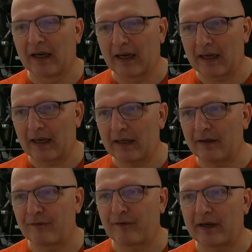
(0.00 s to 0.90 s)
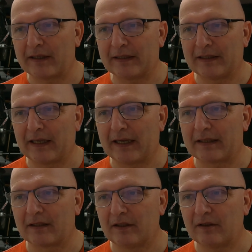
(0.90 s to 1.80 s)
I find
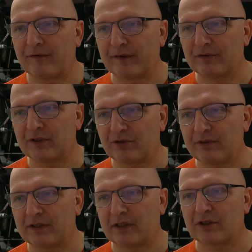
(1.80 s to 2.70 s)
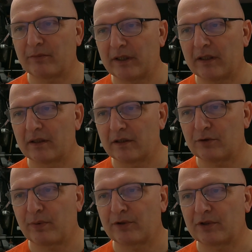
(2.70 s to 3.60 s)
that the 53 centimeter
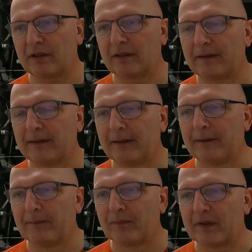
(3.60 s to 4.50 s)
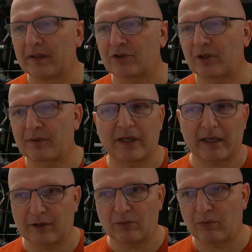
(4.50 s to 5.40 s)
dispersion is something
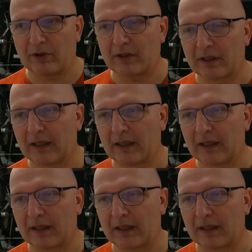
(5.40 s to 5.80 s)
I don't want.